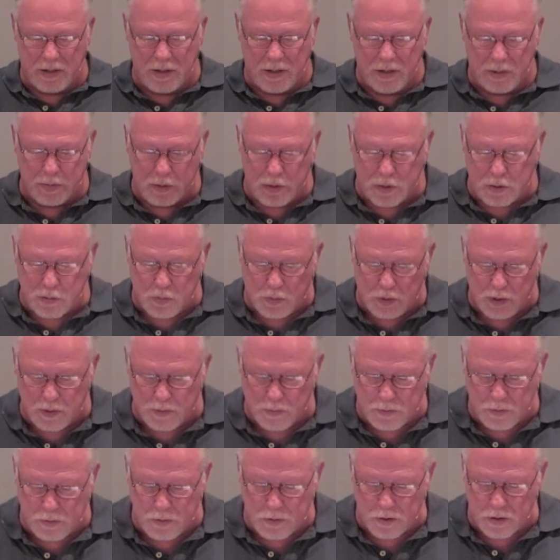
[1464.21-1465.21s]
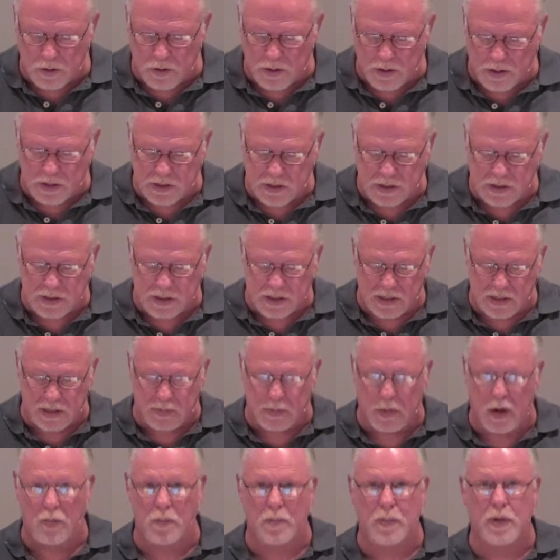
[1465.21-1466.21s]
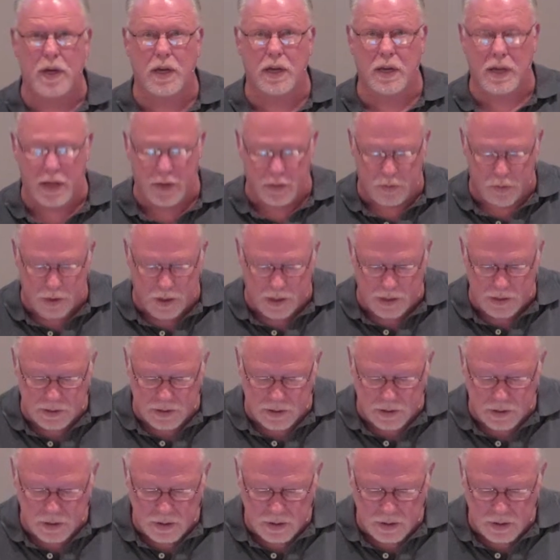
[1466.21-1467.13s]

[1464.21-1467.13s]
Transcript: Let me just read a few of the things he says about being in Christ.